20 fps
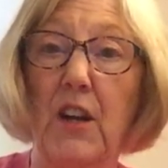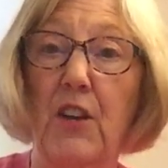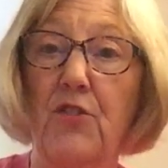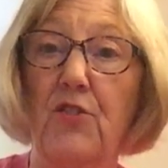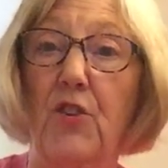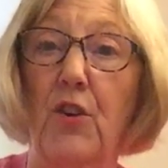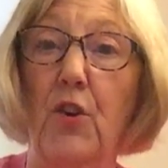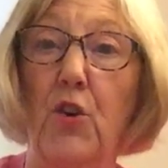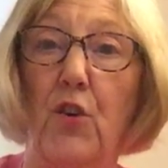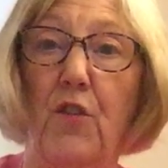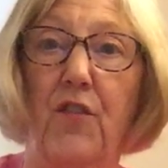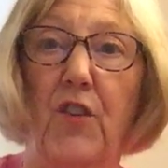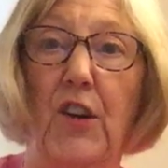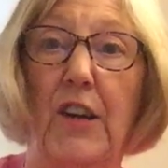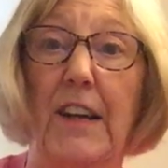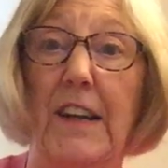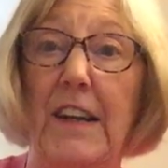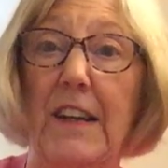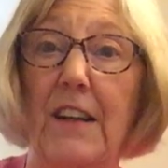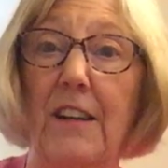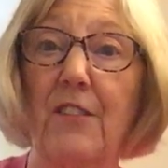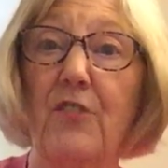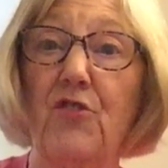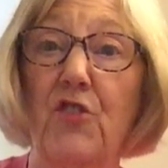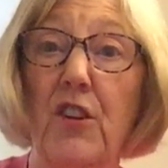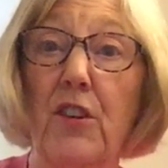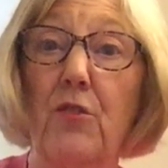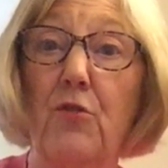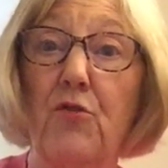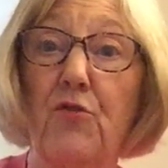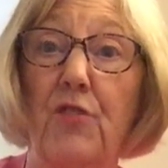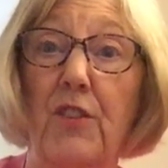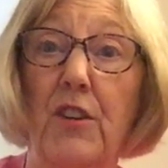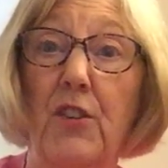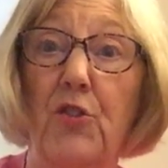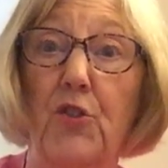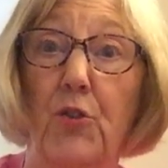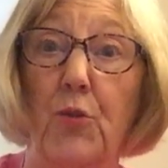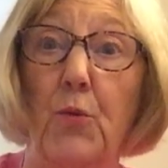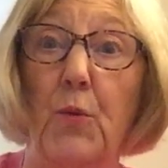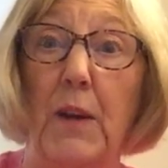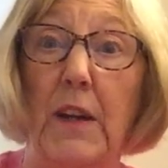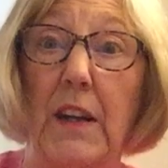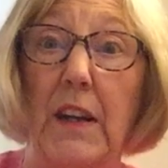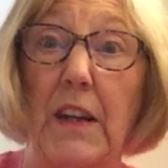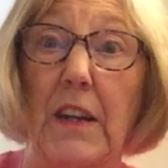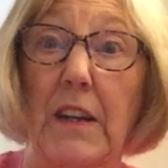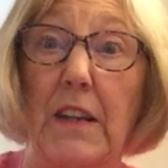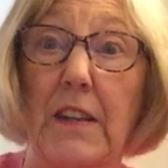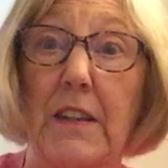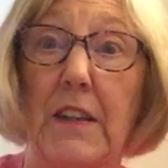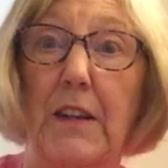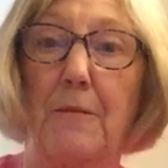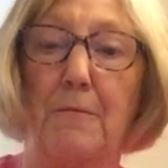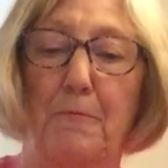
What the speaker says: to look for little children to eat."